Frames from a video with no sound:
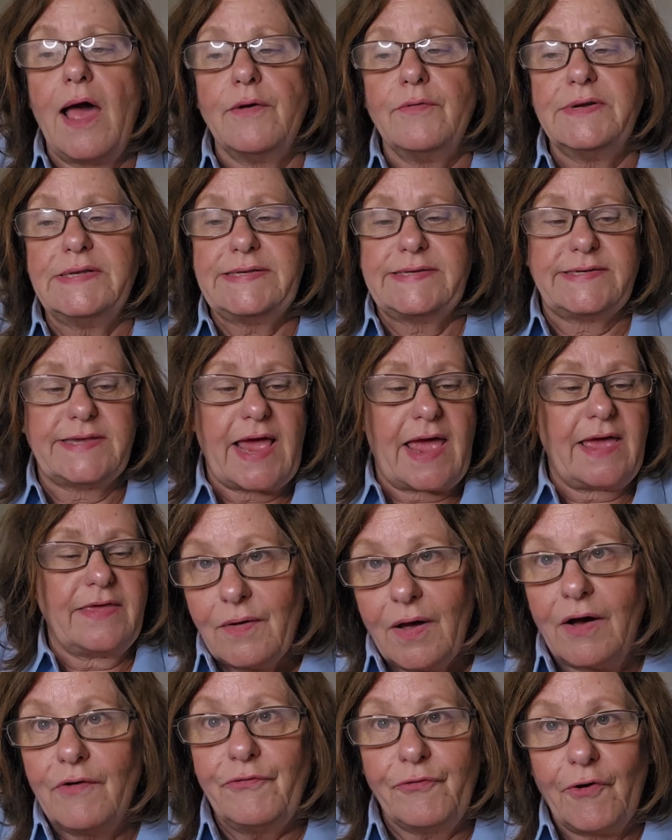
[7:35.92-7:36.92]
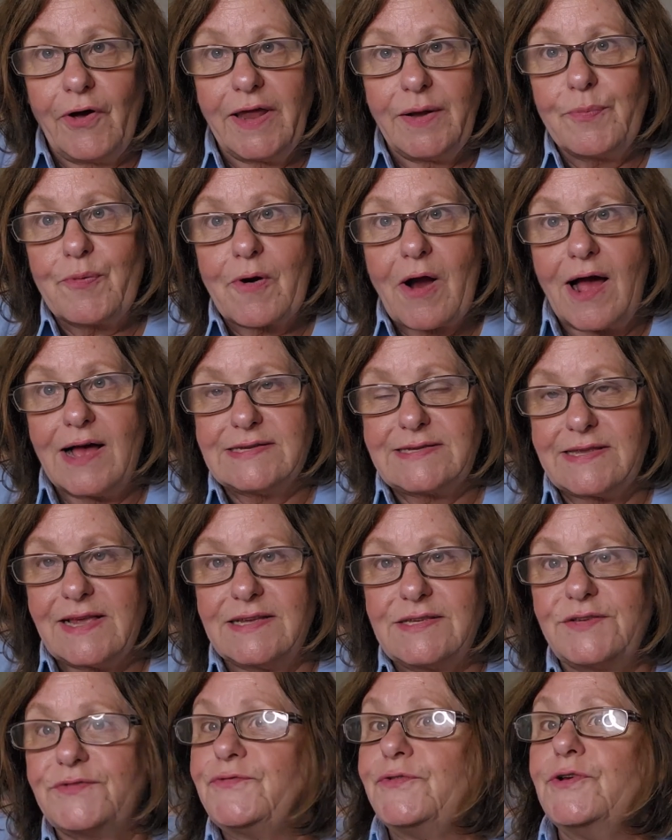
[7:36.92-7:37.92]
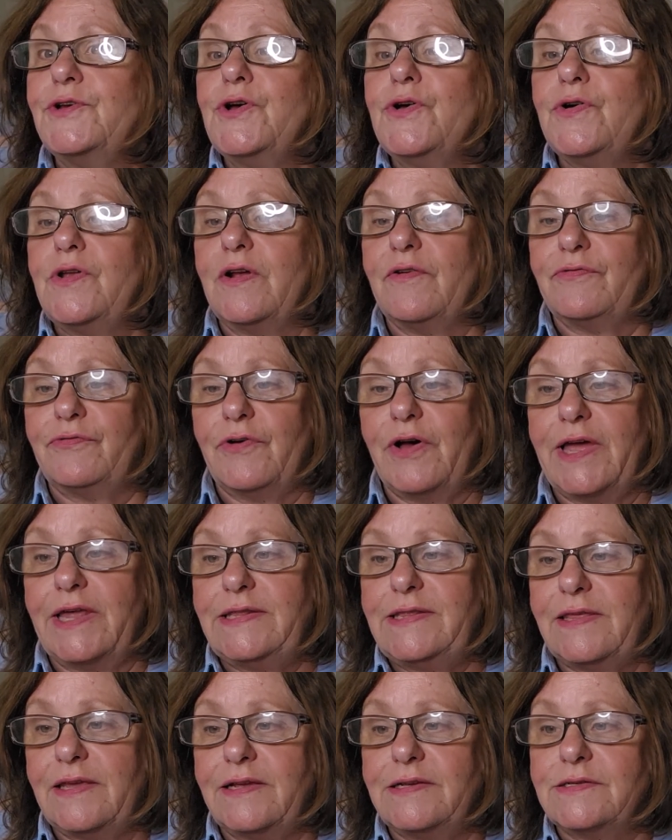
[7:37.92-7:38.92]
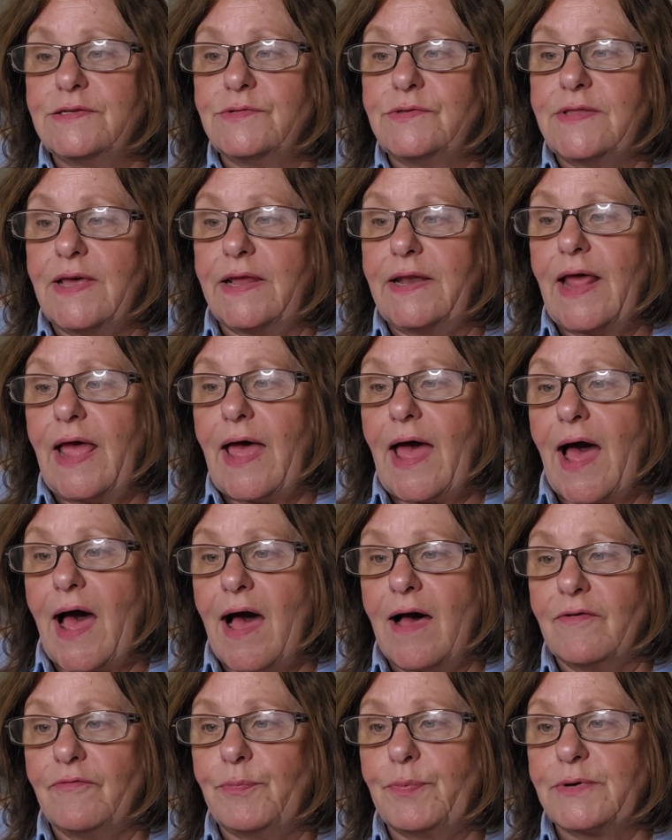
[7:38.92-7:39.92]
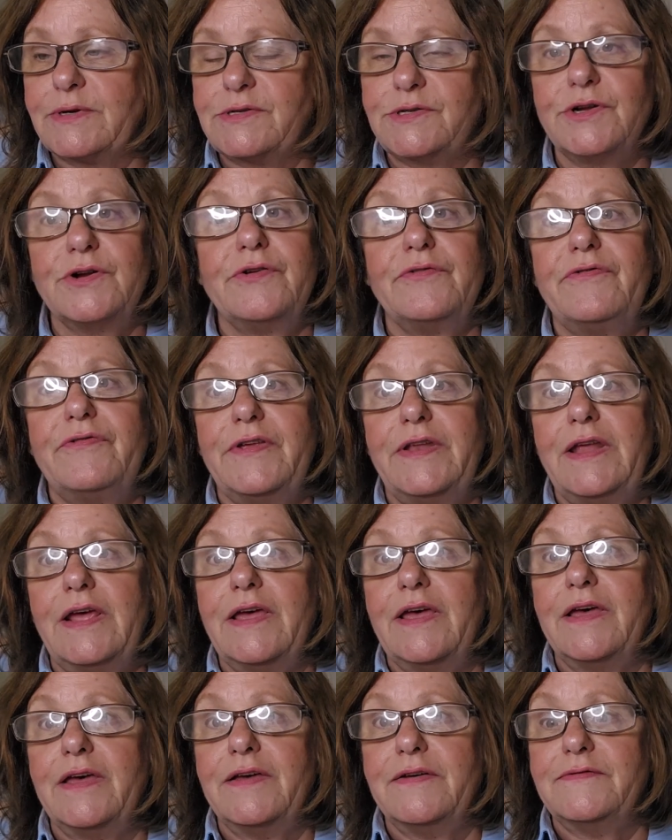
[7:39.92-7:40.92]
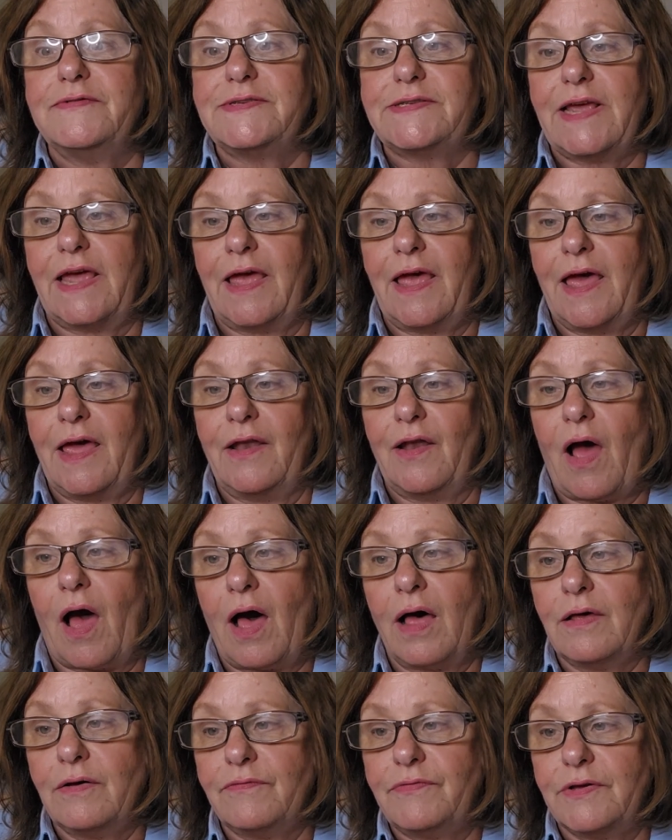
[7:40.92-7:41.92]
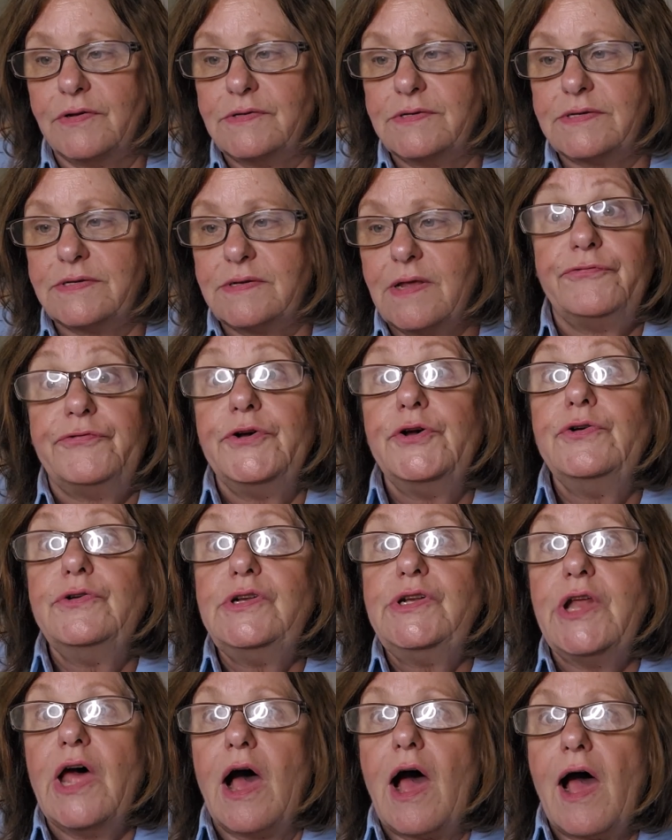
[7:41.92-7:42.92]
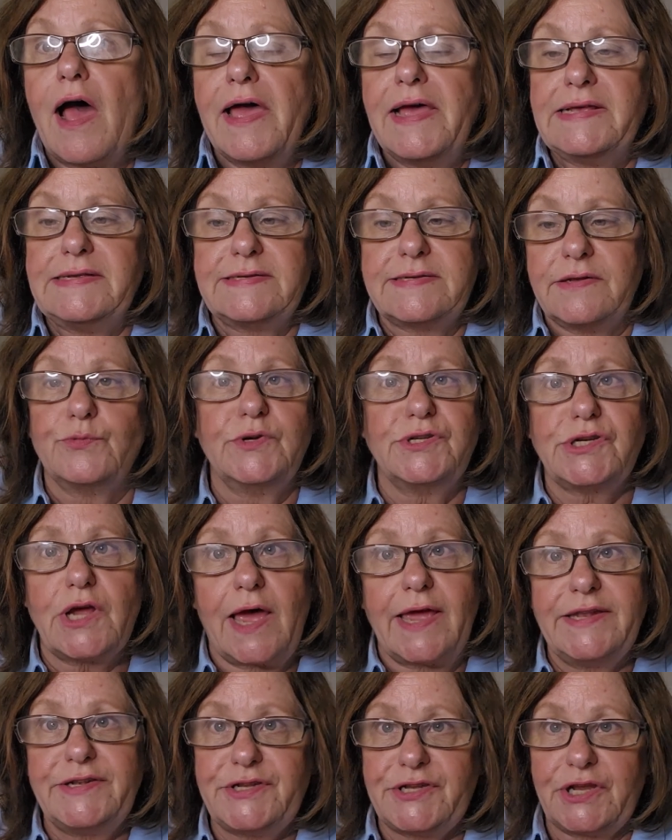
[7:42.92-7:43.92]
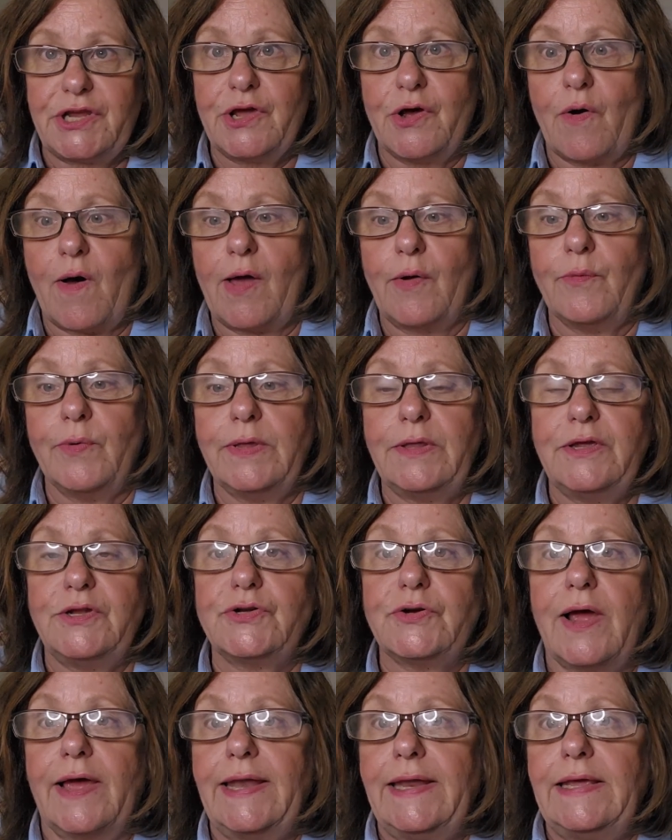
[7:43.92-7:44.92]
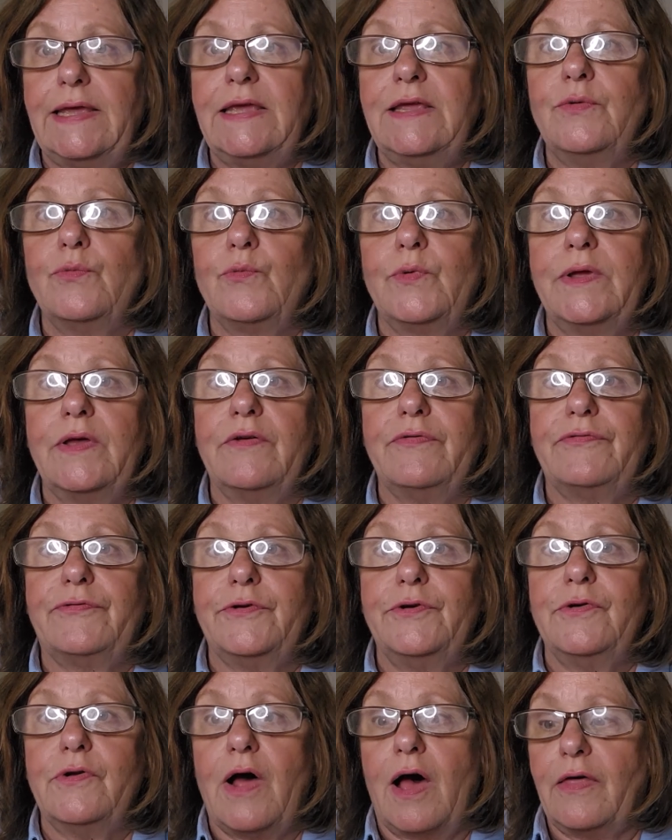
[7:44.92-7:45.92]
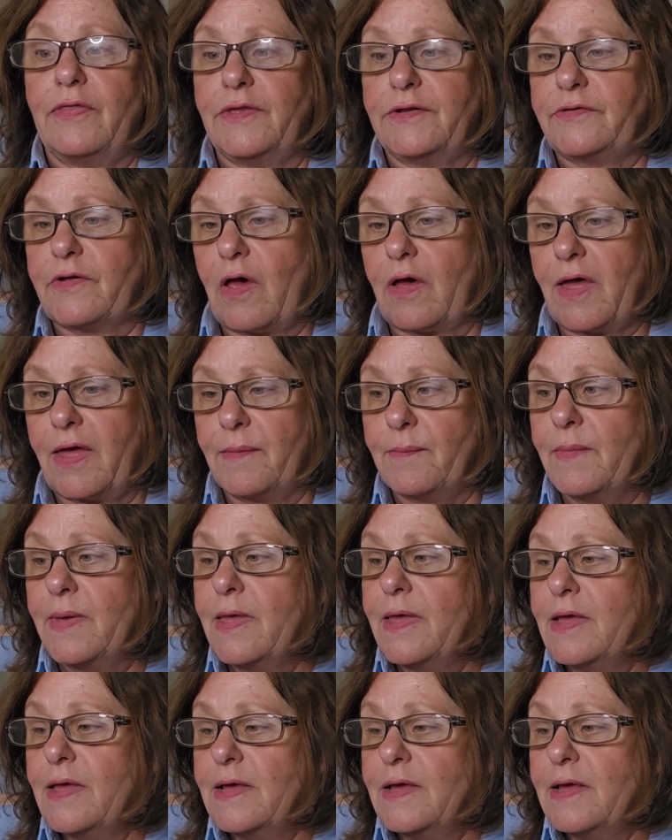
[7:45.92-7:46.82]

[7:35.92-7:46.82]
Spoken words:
would say avoid processed food, avoid things that have preservatives and all of those food dyes, which I do. I really try to eat real food all the time.